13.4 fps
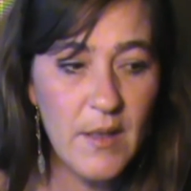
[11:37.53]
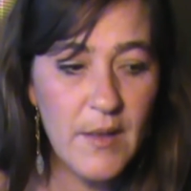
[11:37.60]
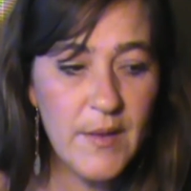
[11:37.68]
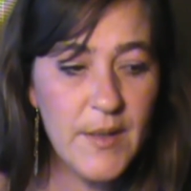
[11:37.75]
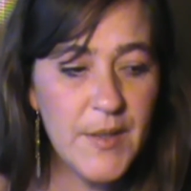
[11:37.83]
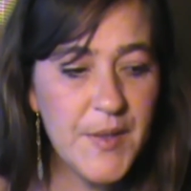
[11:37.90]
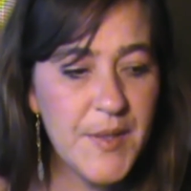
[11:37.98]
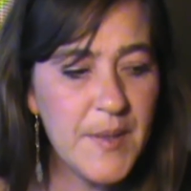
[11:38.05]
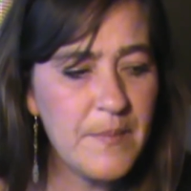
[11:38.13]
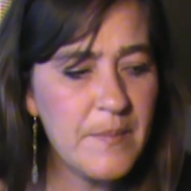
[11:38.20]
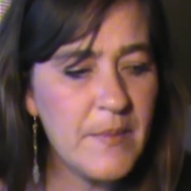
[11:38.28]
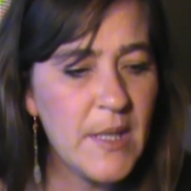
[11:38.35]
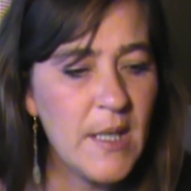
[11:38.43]
there's
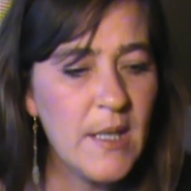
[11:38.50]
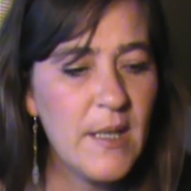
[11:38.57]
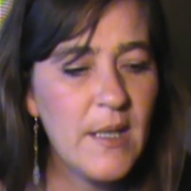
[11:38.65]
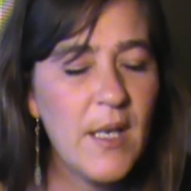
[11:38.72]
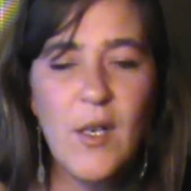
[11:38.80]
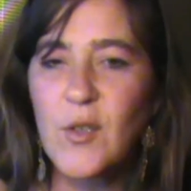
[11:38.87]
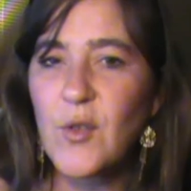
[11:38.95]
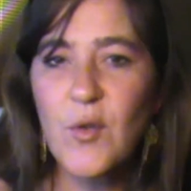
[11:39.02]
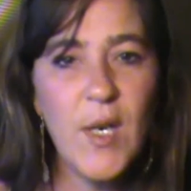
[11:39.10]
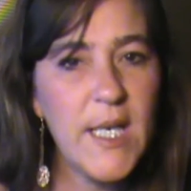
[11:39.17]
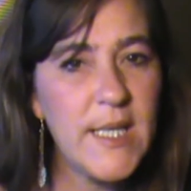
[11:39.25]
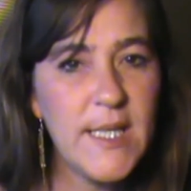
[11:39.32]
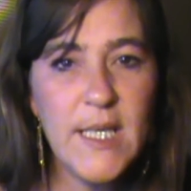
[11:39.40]
some
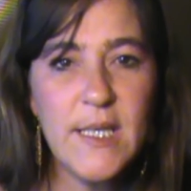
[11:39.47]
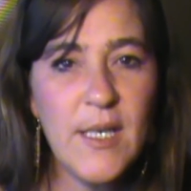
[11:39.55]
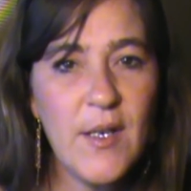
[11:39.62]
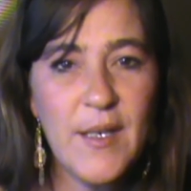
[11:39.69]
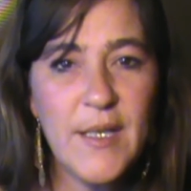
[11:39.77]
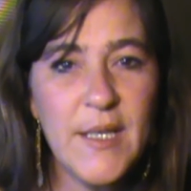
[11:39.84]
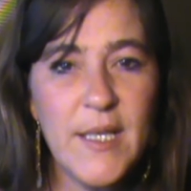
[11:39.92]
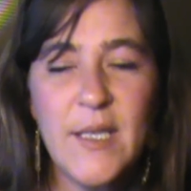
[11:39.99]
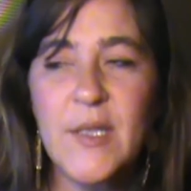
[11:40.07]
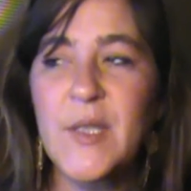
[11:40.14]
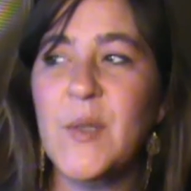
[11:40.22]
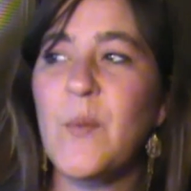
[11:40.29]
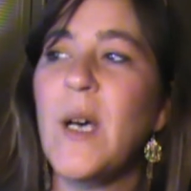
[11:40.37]
crazy talk in
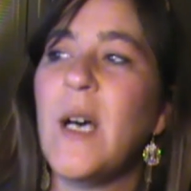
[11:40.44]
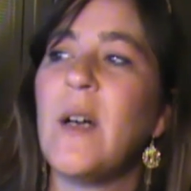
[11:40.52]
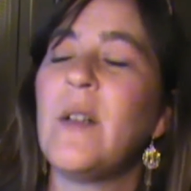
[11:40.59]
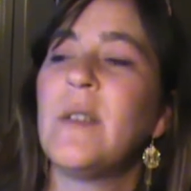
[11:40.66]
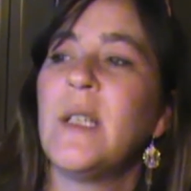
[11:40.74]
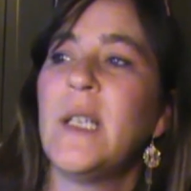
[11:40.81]
there as well.